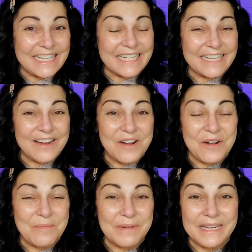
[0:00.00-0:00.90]
it.
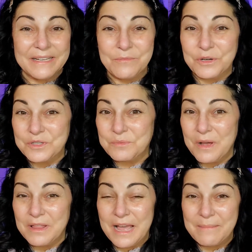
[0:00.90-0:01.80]
It works
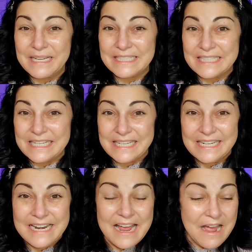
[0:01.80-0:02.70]
well on my skin.